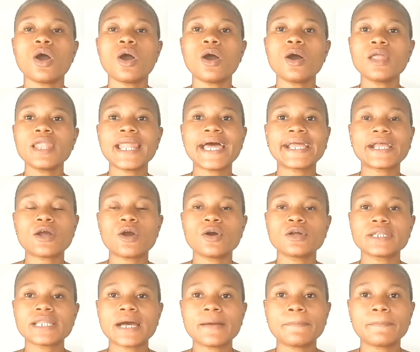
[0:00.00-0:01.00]
Unlike
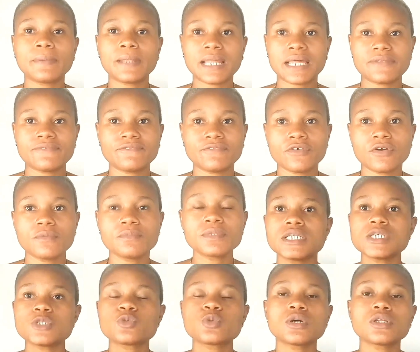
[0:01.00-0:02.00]
other platforms,
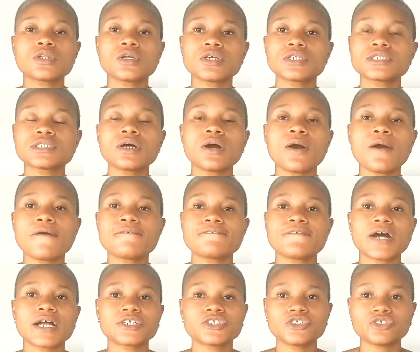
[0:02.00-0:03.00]
this one does not
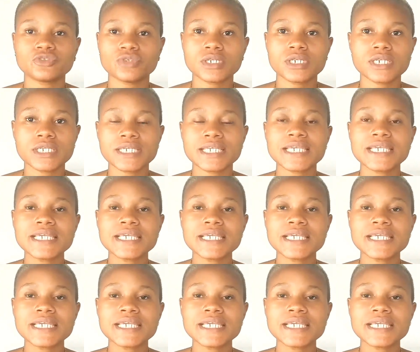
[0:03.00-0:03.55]
offer training.